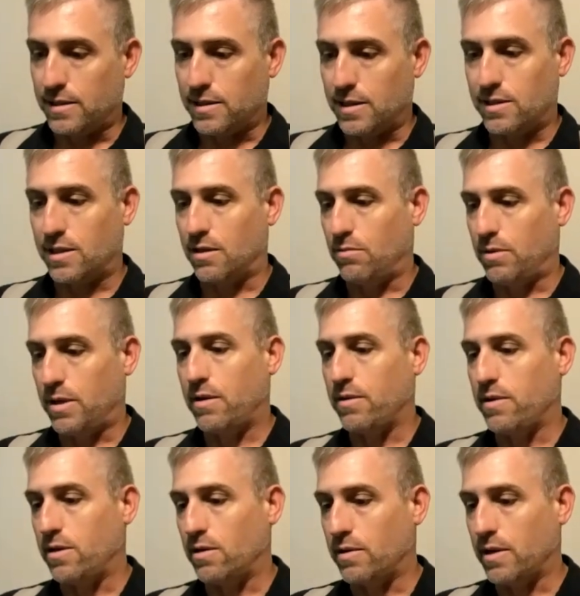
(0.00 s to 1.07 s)
I'd say, well,
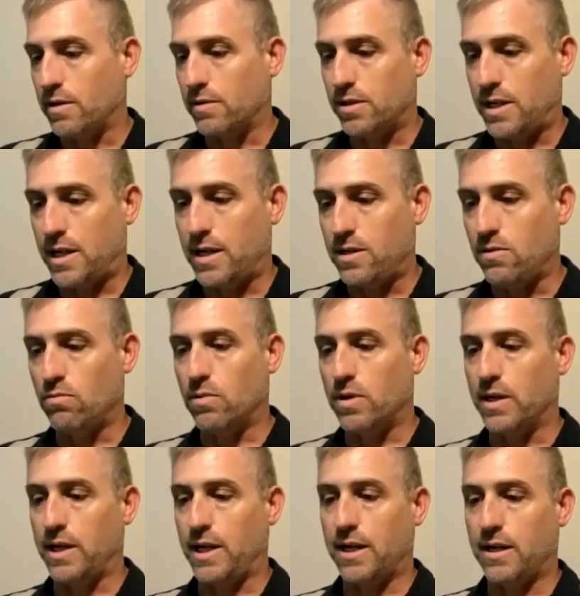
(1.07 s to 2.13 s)
you know, I understand you want
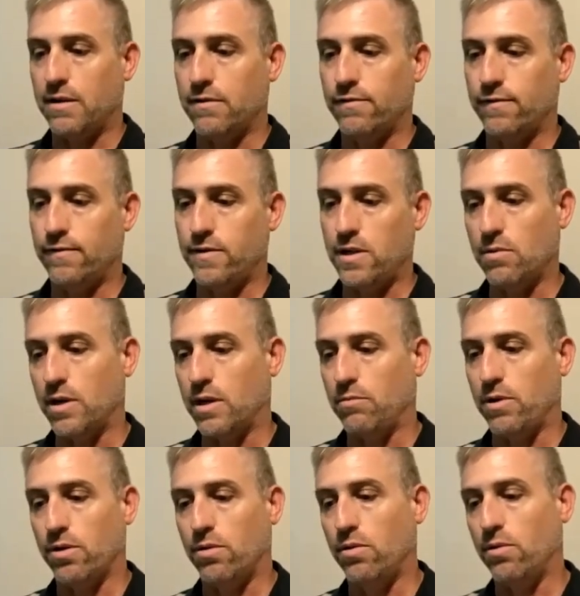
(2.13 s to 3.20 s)
to have you want to
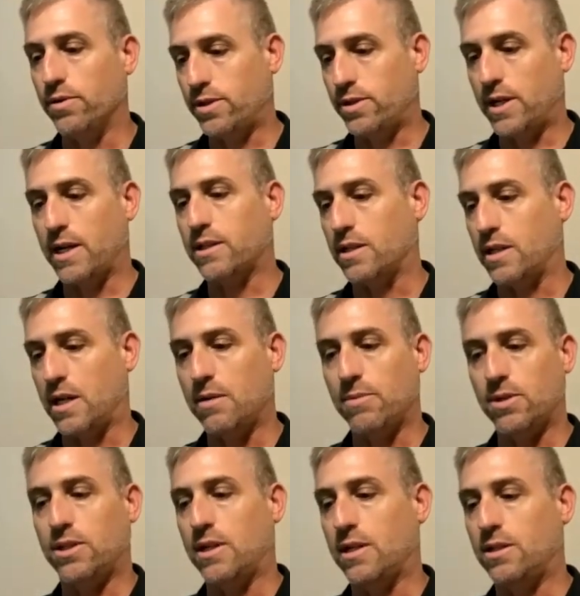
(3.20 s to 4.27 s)
withhold sex and
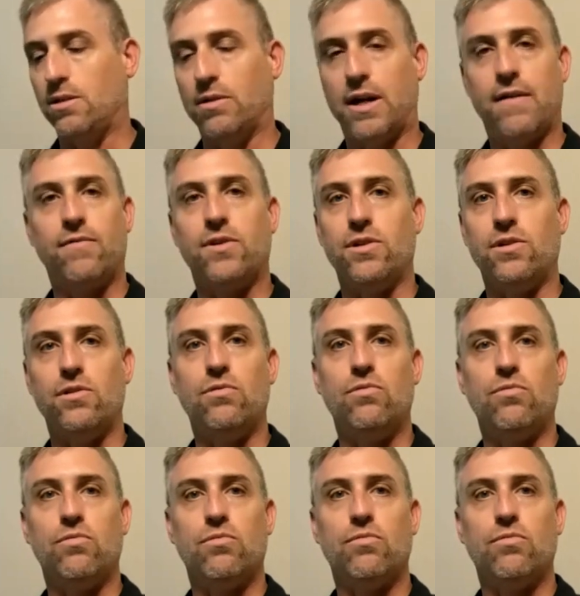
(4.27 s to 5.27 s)
intimacy until after you